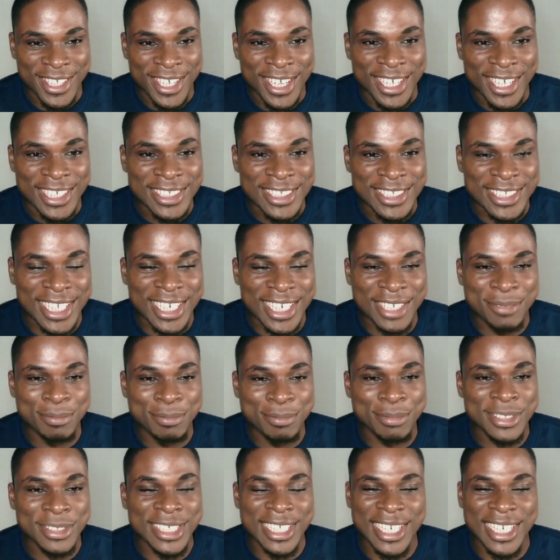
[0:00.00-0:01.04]
selling
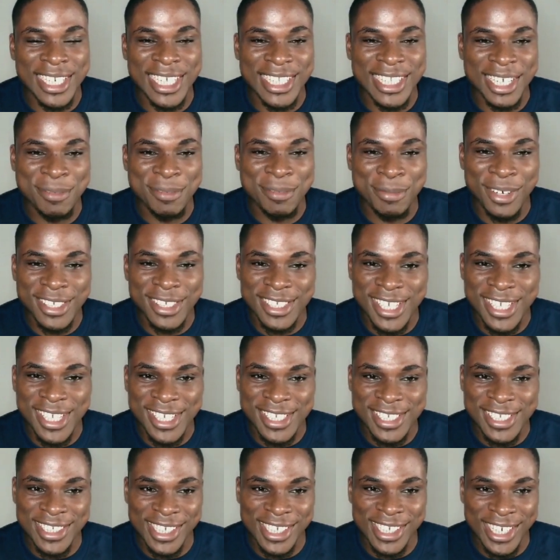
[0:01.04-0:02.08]
singlet and boxers
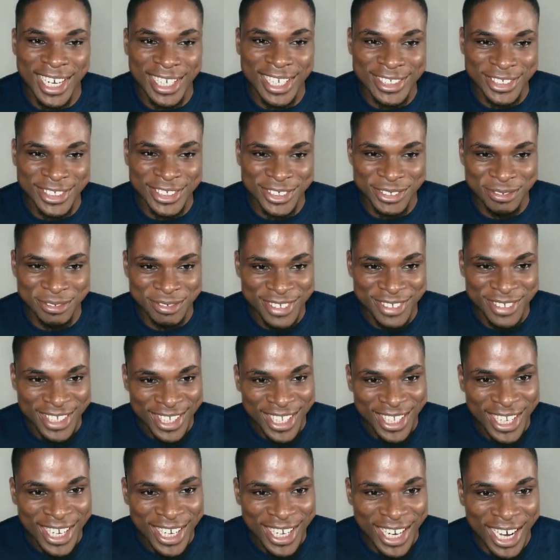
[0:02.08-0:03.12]
in the classroom,
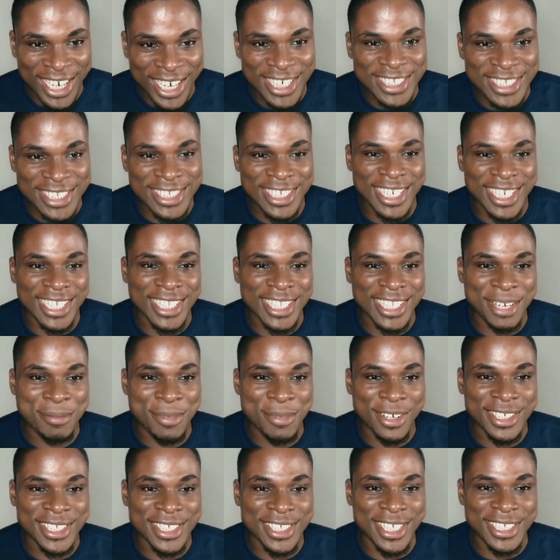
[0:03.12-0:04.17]
carrying singlet and
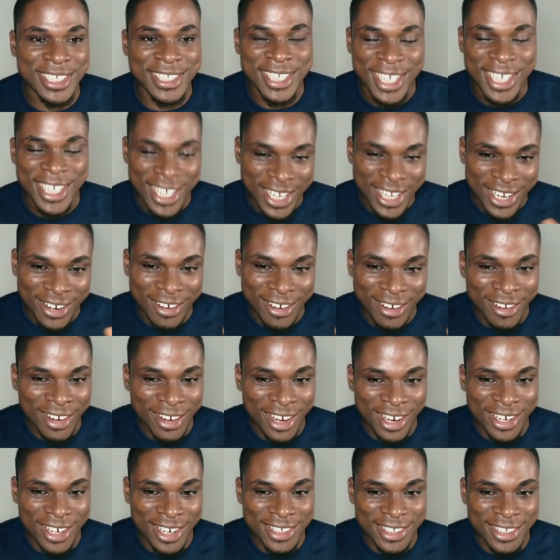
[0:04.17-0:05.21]
boxers all
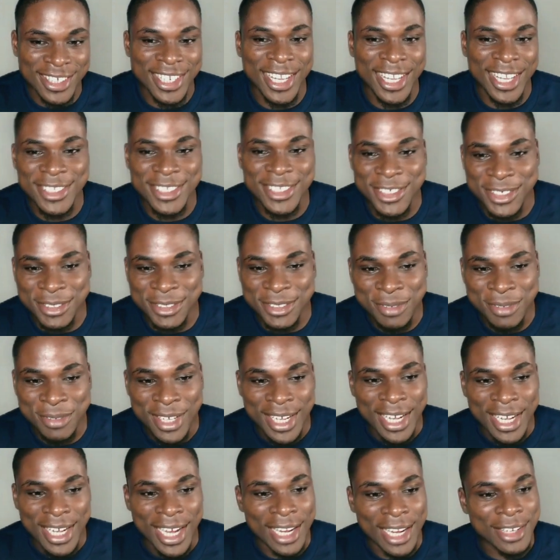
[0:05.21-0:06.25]
around the classroom.
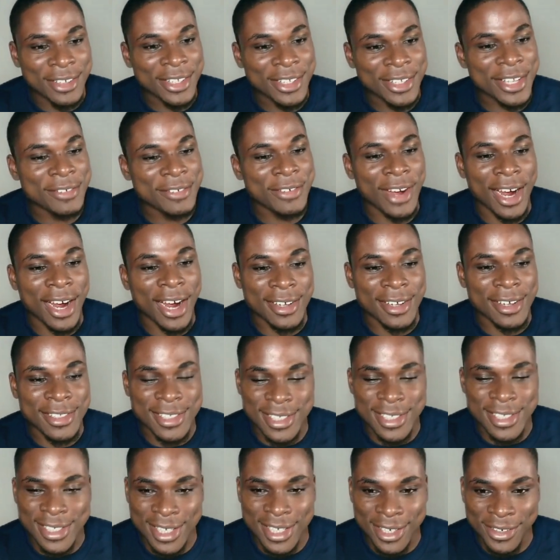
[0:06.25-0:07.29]
I'm looking for how to
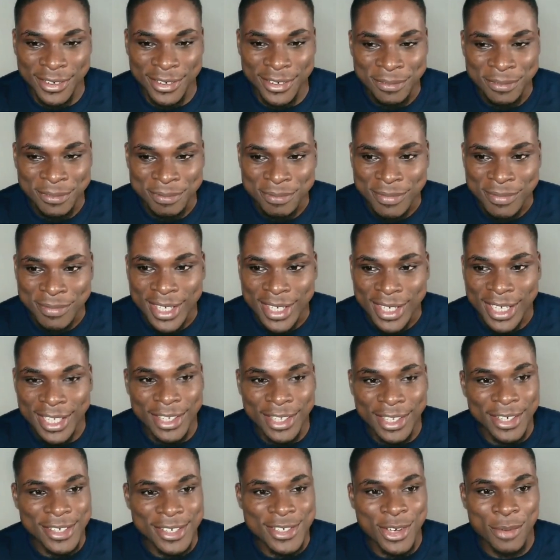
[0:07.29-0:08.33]
sell,
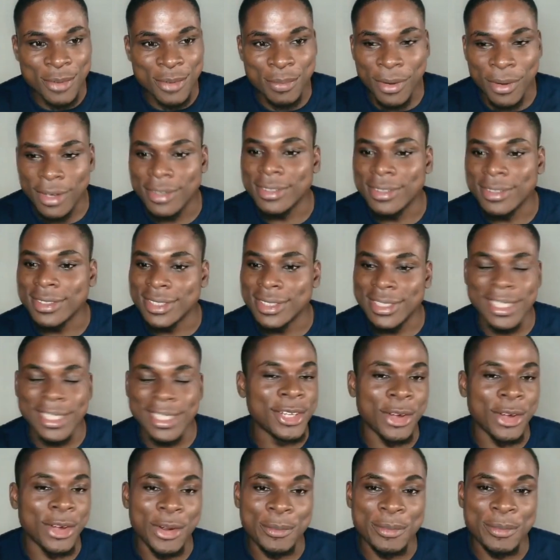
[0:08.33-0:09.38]
but
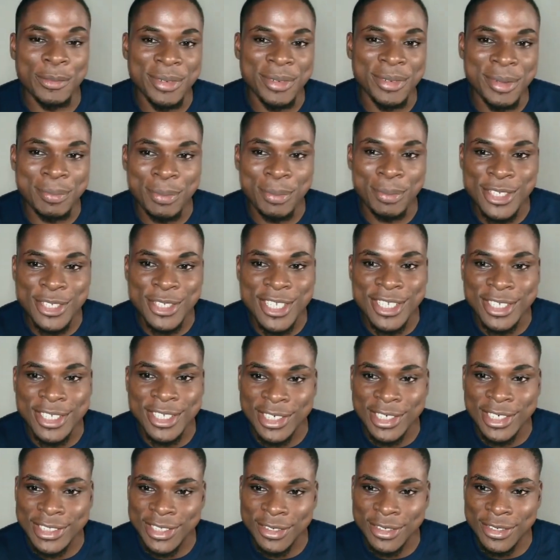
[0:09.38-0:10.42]
we posting it
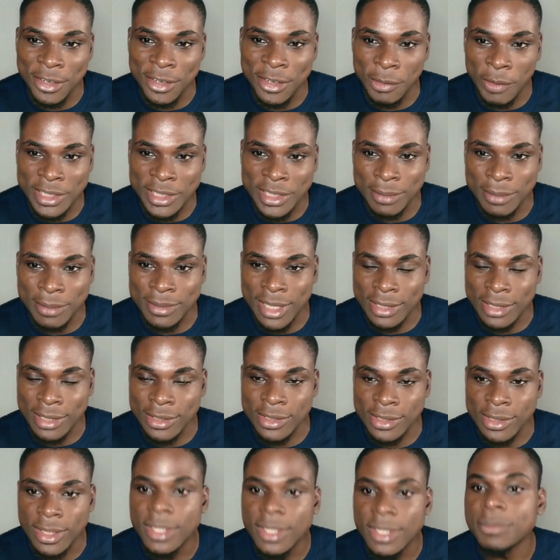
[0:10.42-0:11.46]
just on the WhatsApp
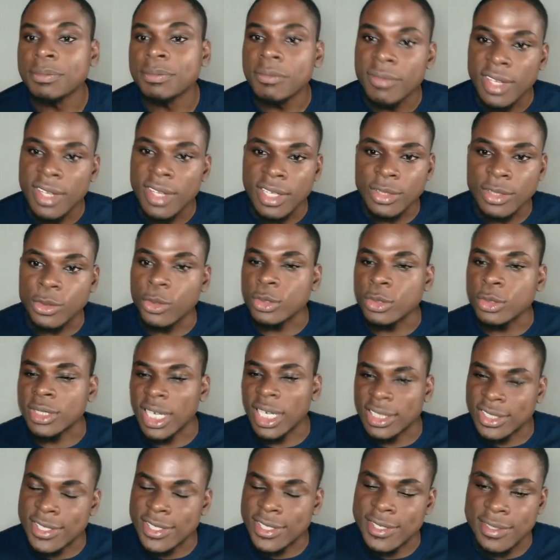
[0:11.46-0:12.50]
status. Those are
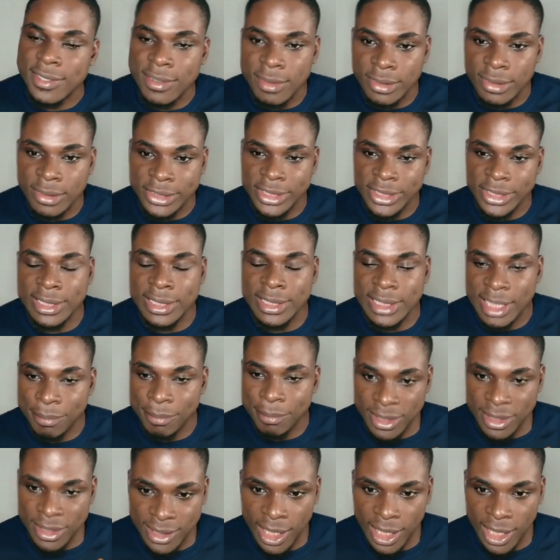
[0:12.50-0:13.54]
just treating them
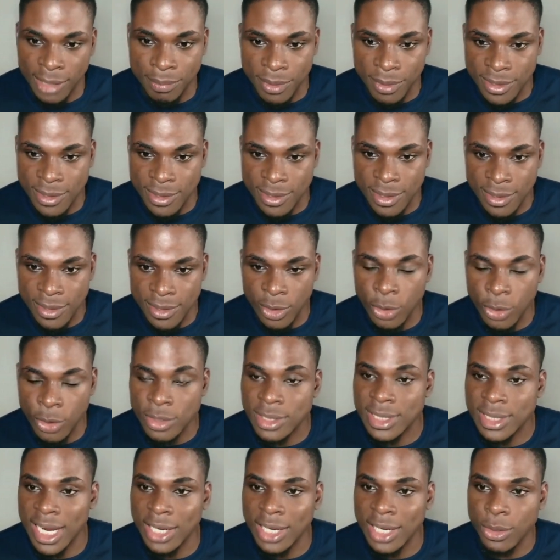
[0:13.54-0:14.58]
as side business or
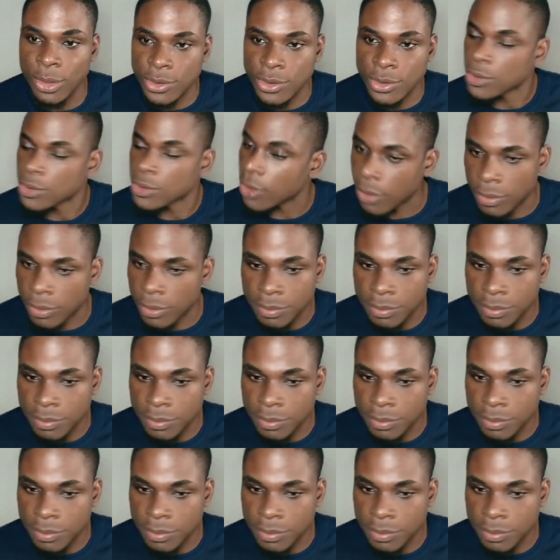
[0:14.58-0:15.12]
side hustle. No.